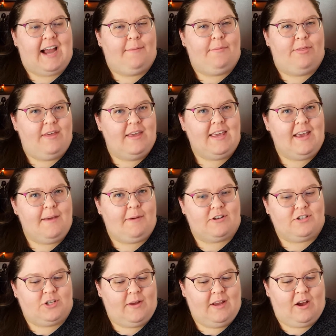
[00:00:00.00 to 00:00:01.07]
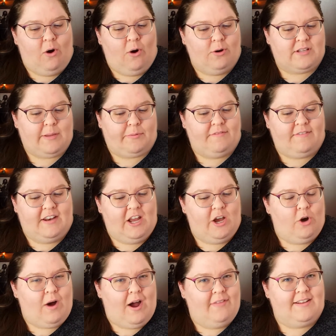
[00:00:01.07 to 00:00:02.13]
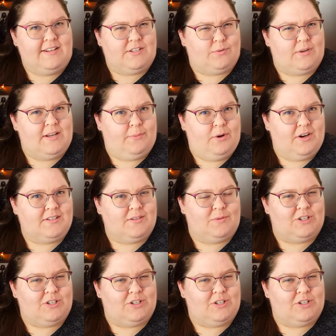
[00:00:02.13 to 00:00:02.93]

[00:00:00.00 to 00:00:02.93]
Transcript: I'm thinking about doing a whole separate video on these 3 books,